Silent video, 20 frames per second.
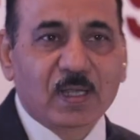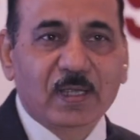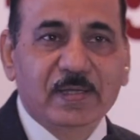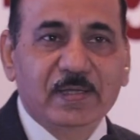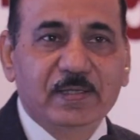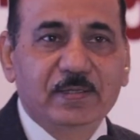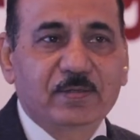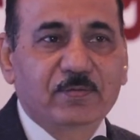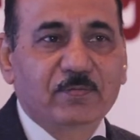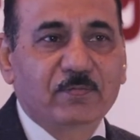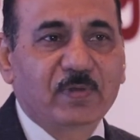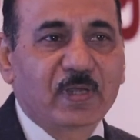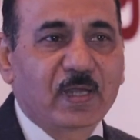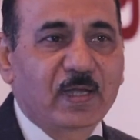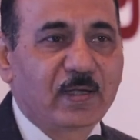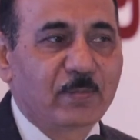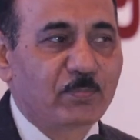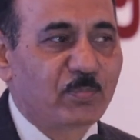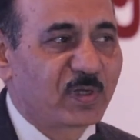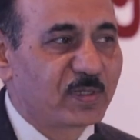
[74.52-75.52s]
night we
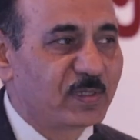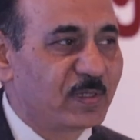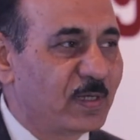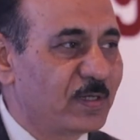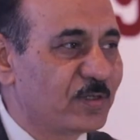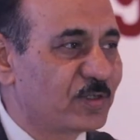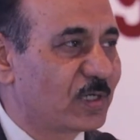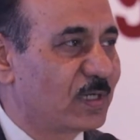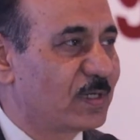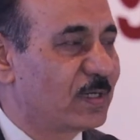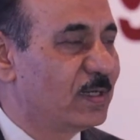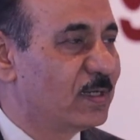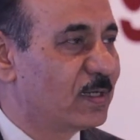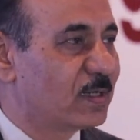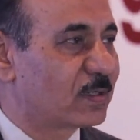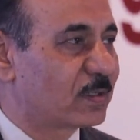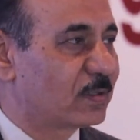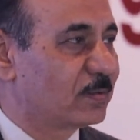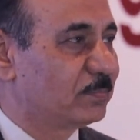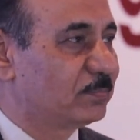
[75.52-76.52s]
had a presidential
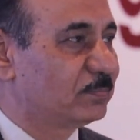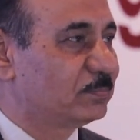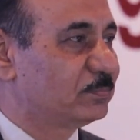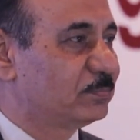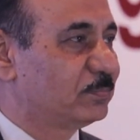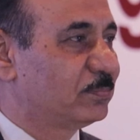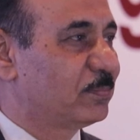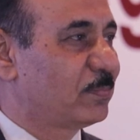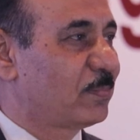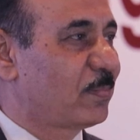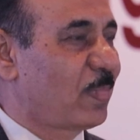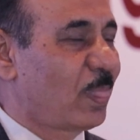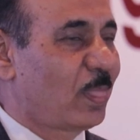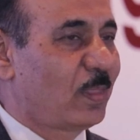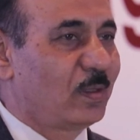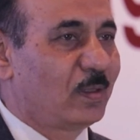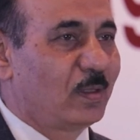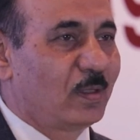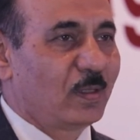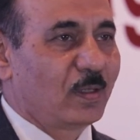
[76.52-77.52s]
dinner
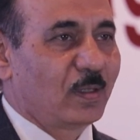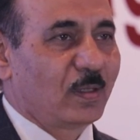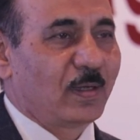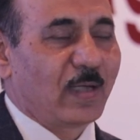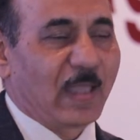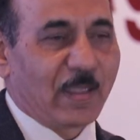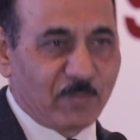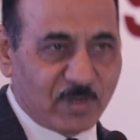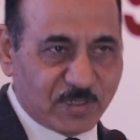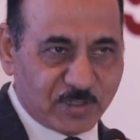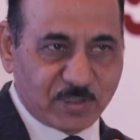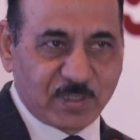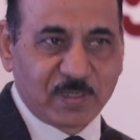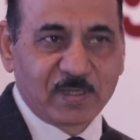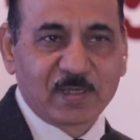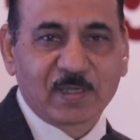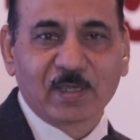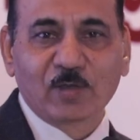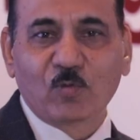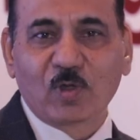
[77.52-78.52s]
and I was
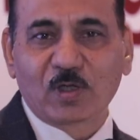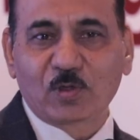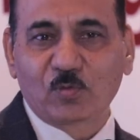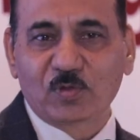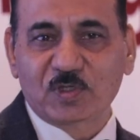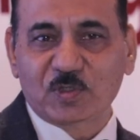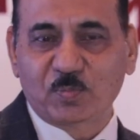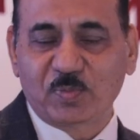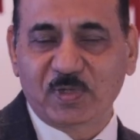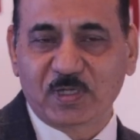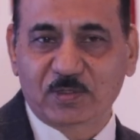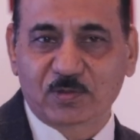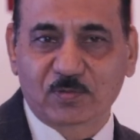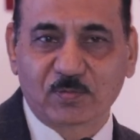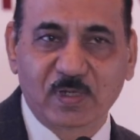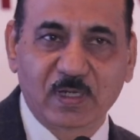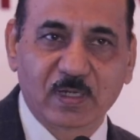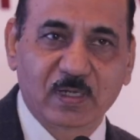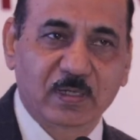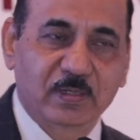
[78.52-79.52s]
thinking what we speak
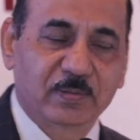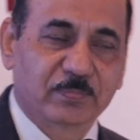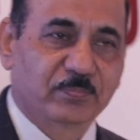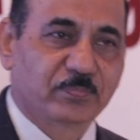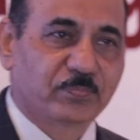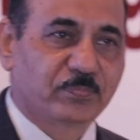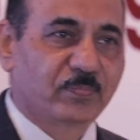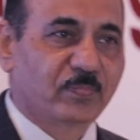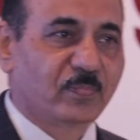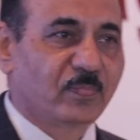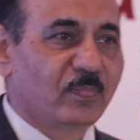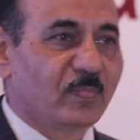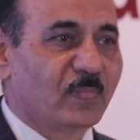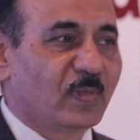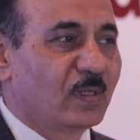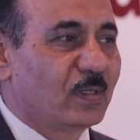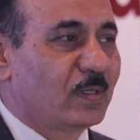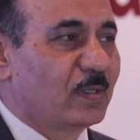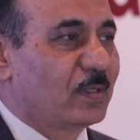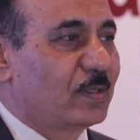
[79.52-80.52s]
today.
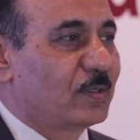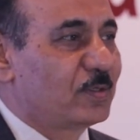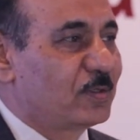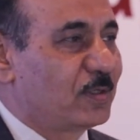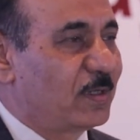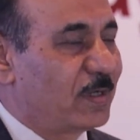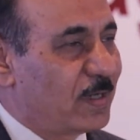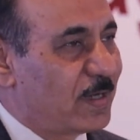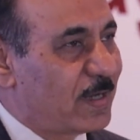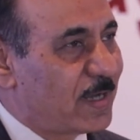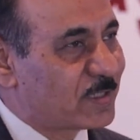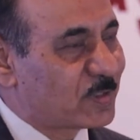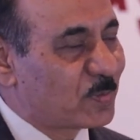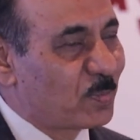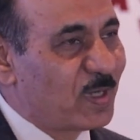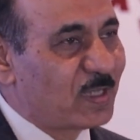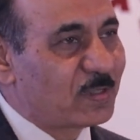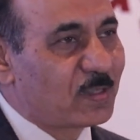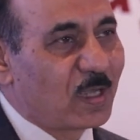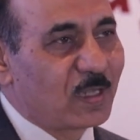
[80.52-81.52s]
Shri
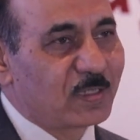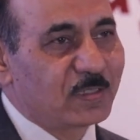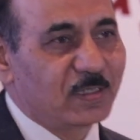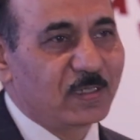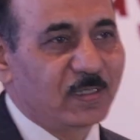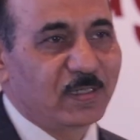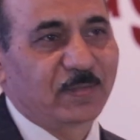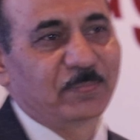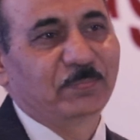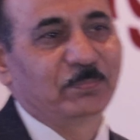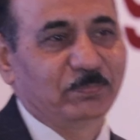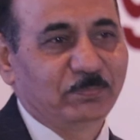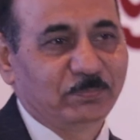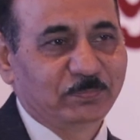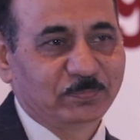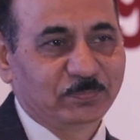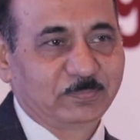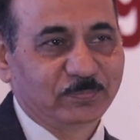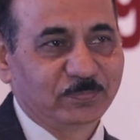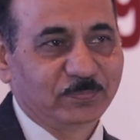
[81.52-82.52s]
A.S. Mehta
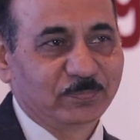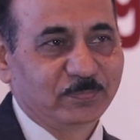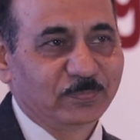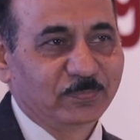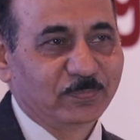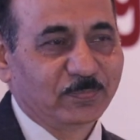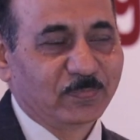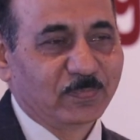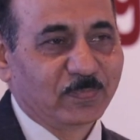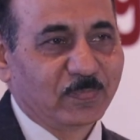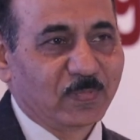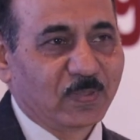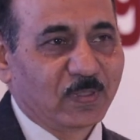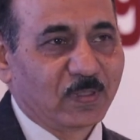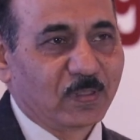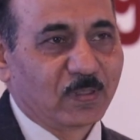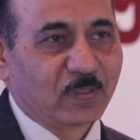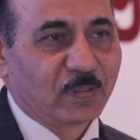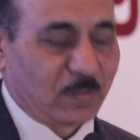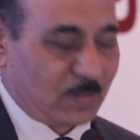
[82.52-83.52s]
ji
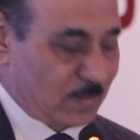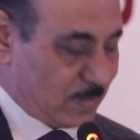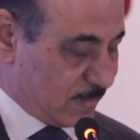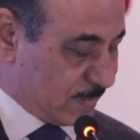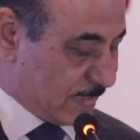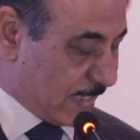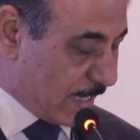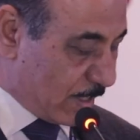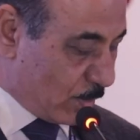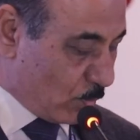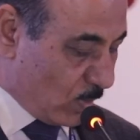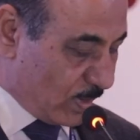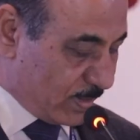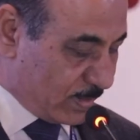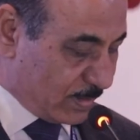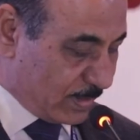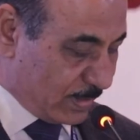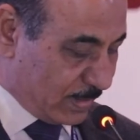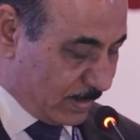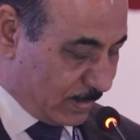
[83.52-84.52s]
said
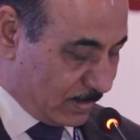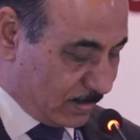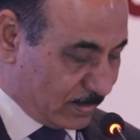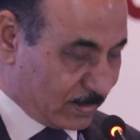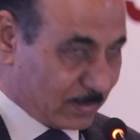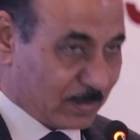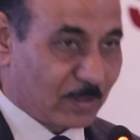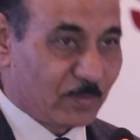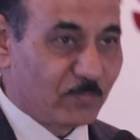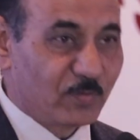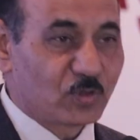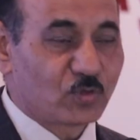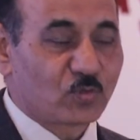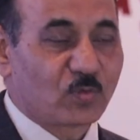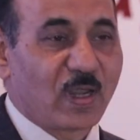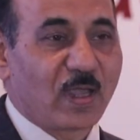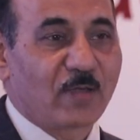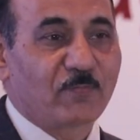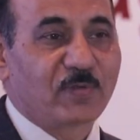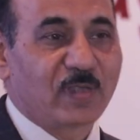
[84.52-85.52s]
one thing, that
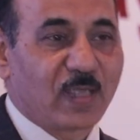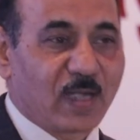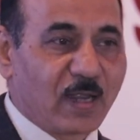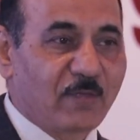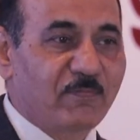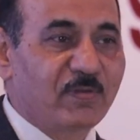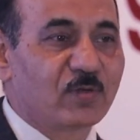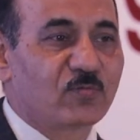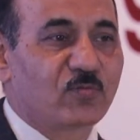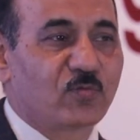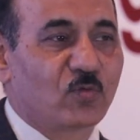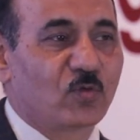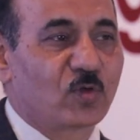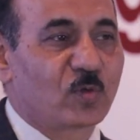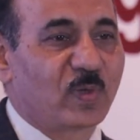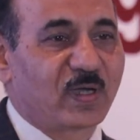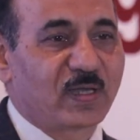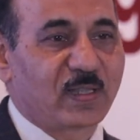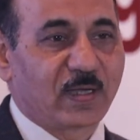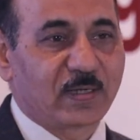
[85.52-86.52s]
we are having
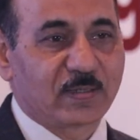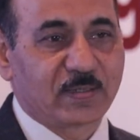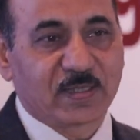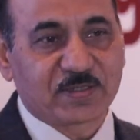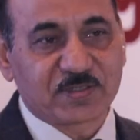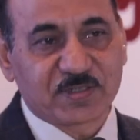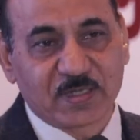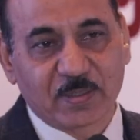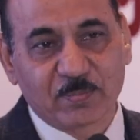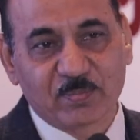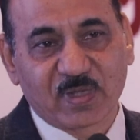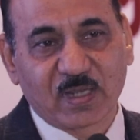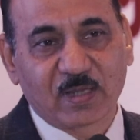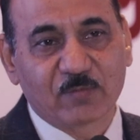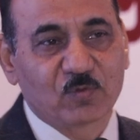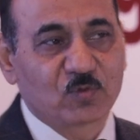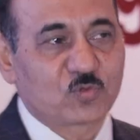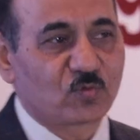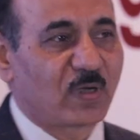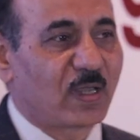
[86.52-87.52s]
food, but at the same
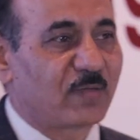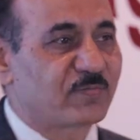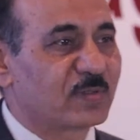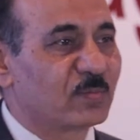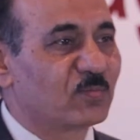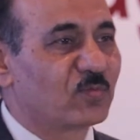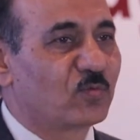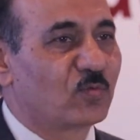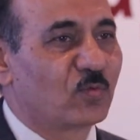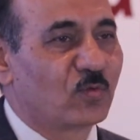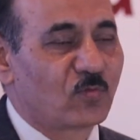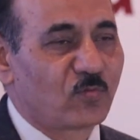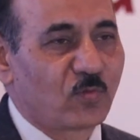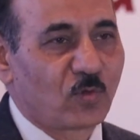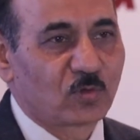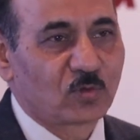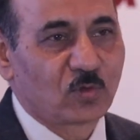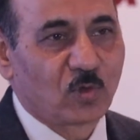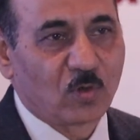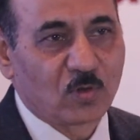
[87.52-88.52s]
time we should have some food
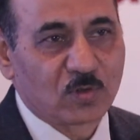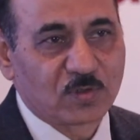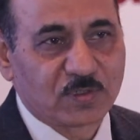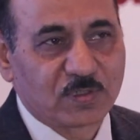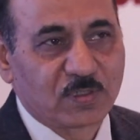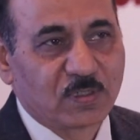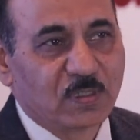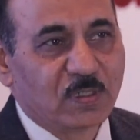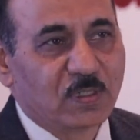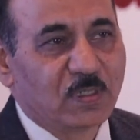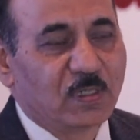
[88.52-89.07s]
for thoughts.